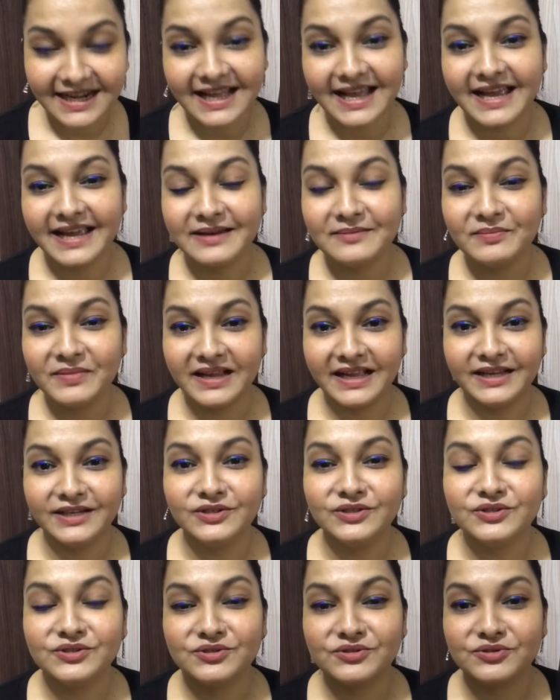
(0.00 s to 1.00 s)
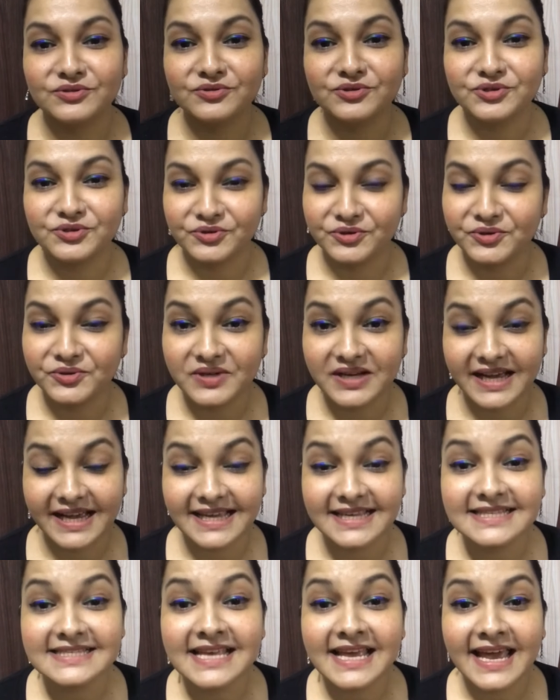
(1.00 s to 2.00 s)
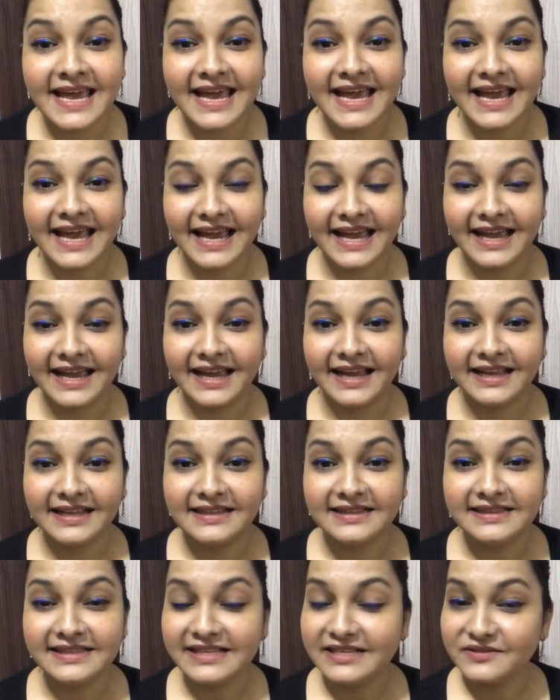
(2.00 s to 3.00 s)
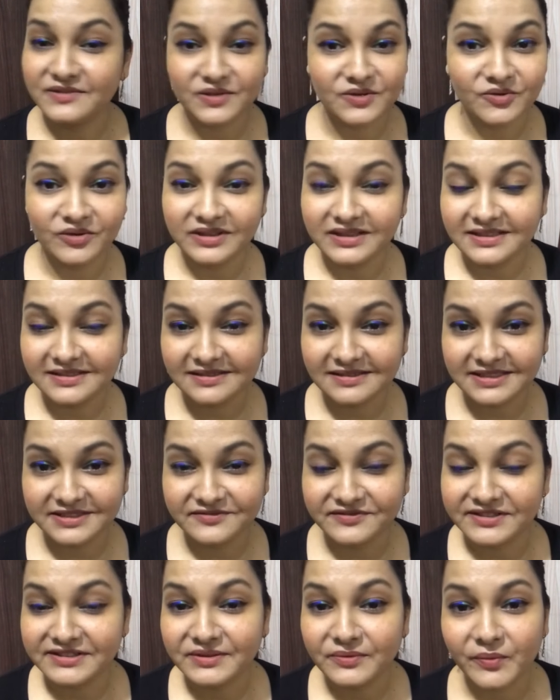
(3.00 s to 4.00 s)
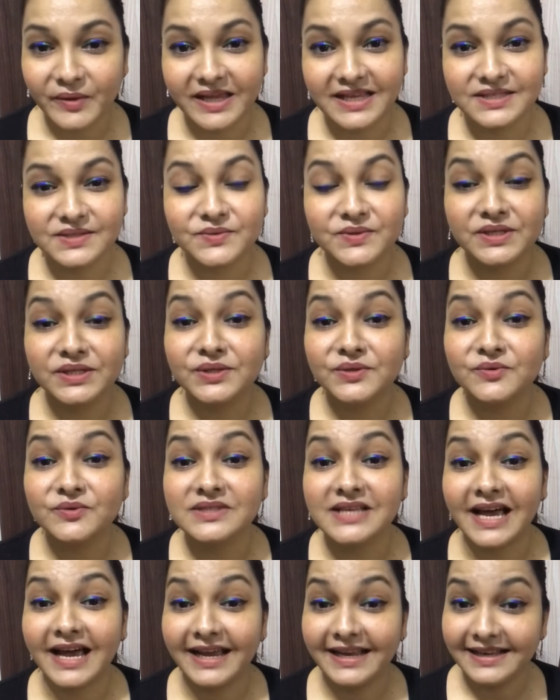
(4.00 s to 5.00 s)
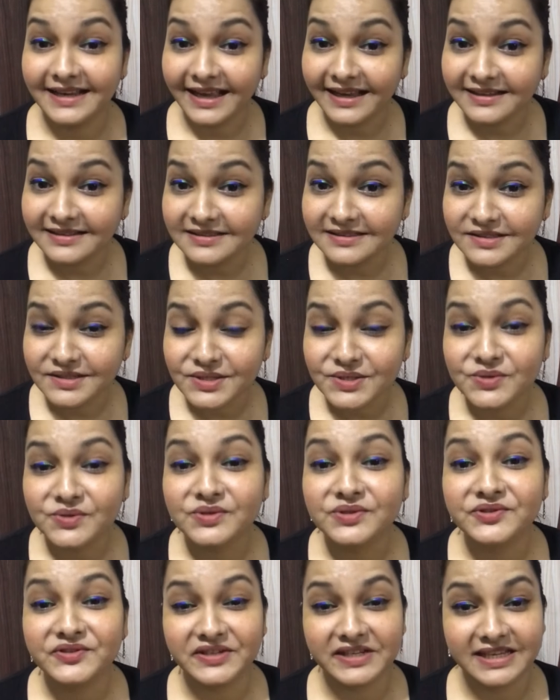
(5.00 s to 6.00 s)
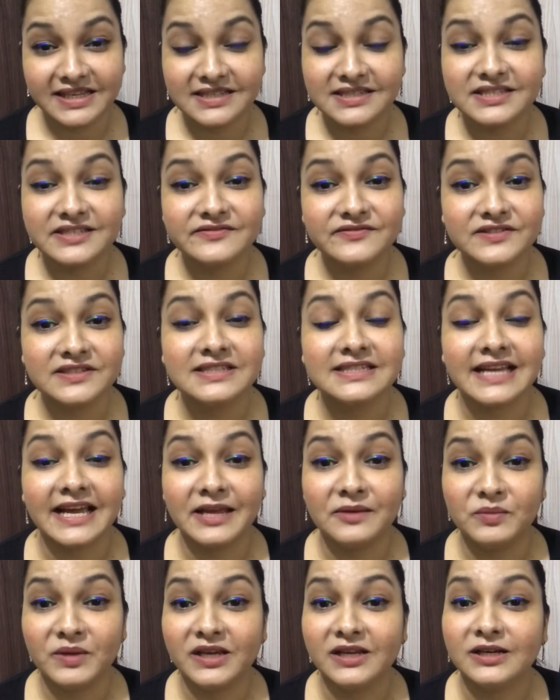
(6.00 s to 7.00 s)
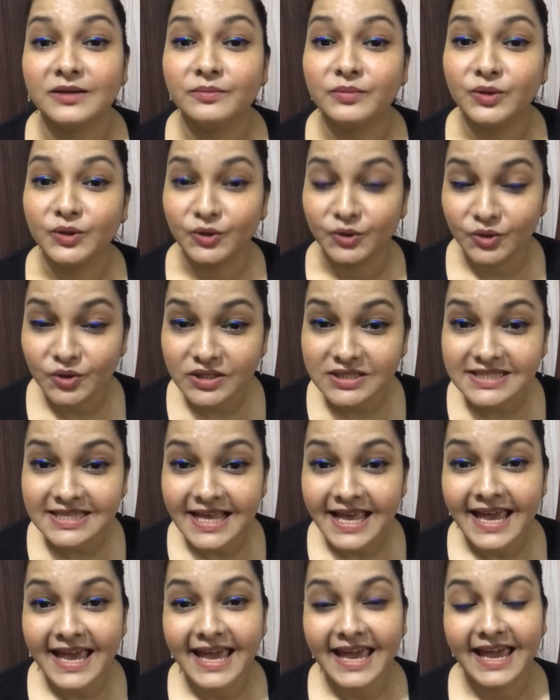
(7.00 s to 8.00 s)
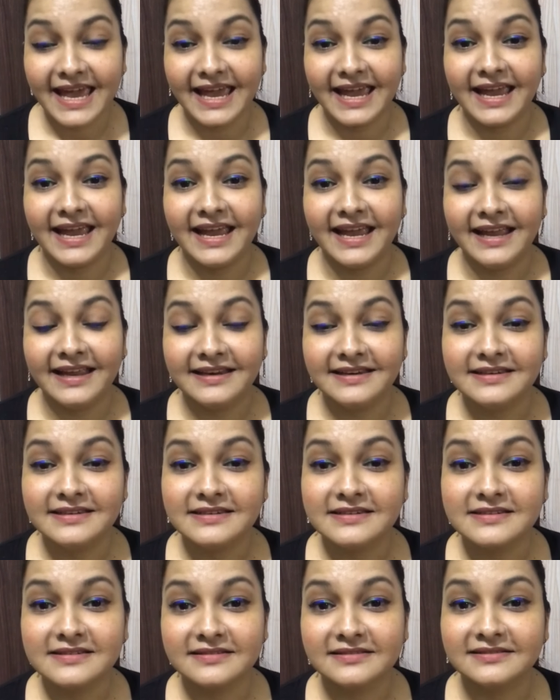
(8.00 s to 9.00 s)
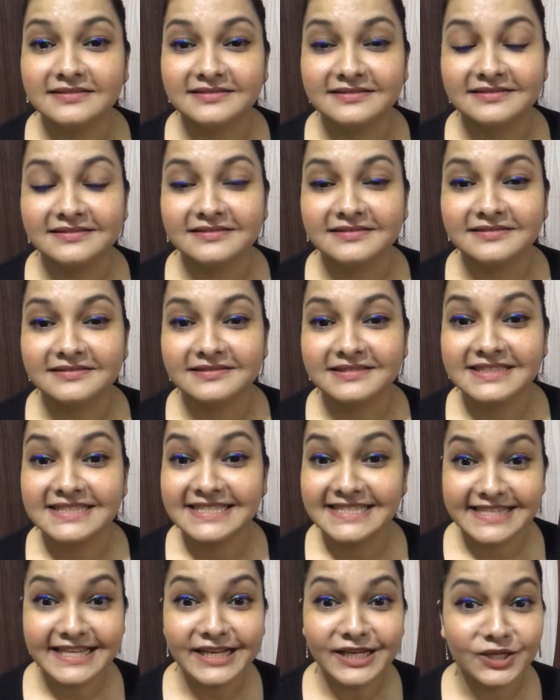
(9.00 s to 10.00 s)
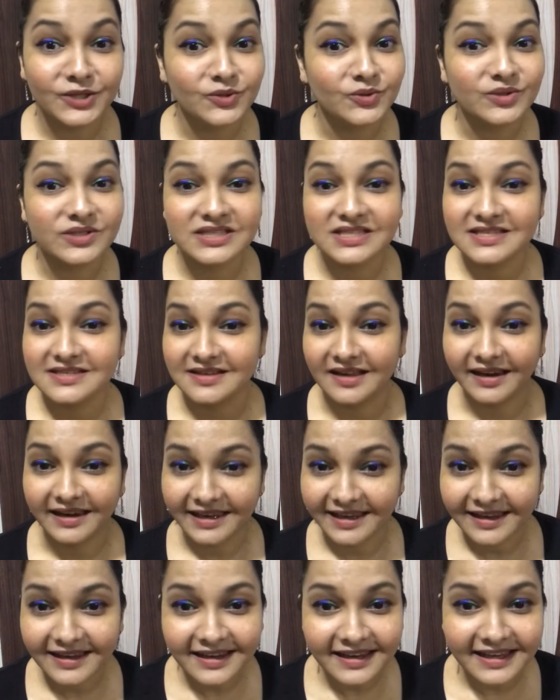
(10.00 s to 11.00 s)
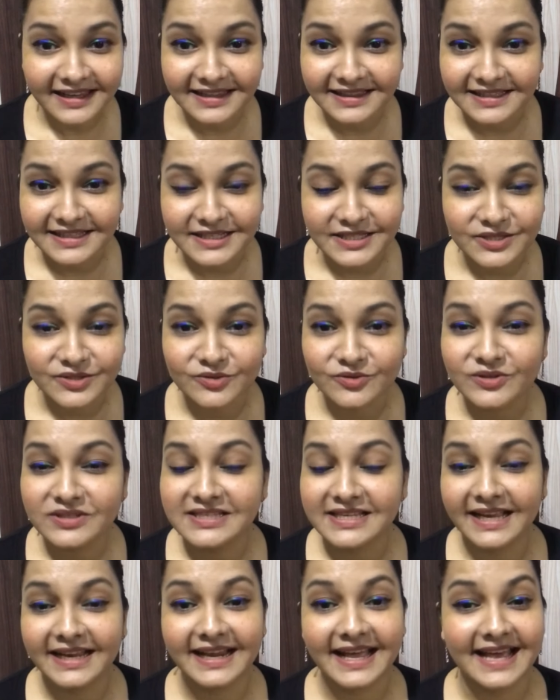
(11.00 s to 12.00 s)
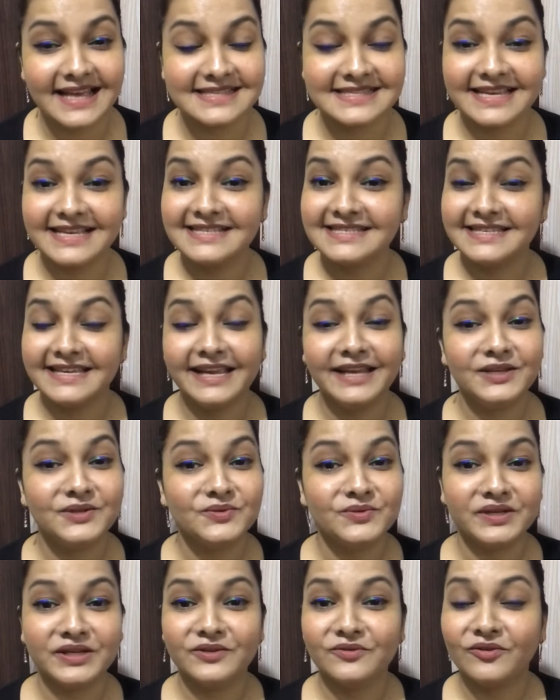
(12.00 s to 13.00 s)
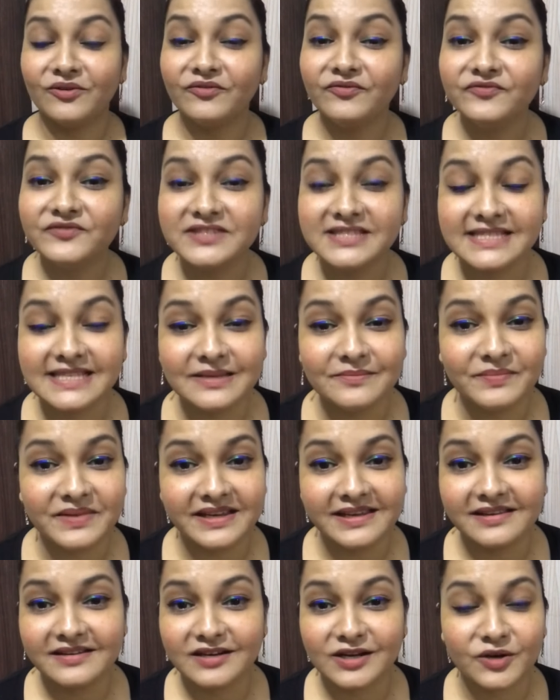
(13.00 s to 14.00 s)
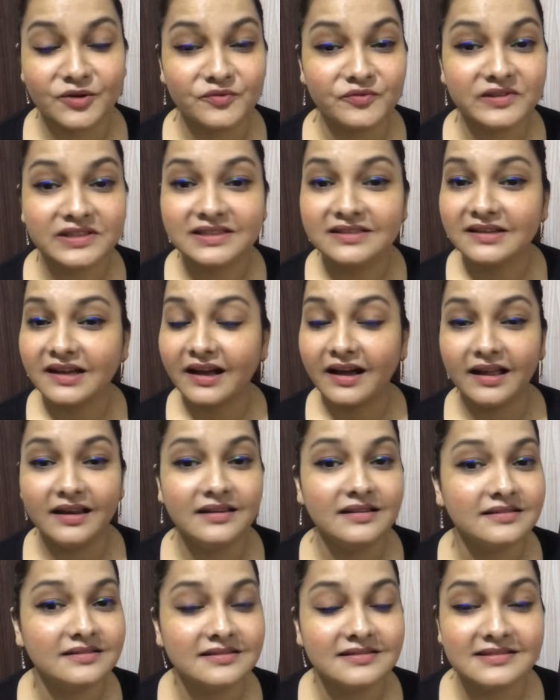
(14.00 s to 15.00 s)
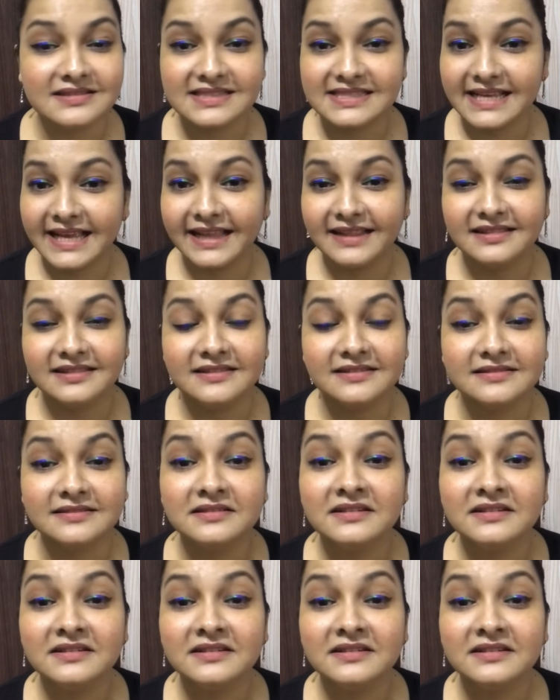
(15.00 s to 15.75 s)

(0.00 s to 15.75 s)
had planned to show you guys, and these are all the different ways you can use eyeliners to create different eye makeup looks and still look stunning in these looks. And as I said, you can obviously play around with the colors and the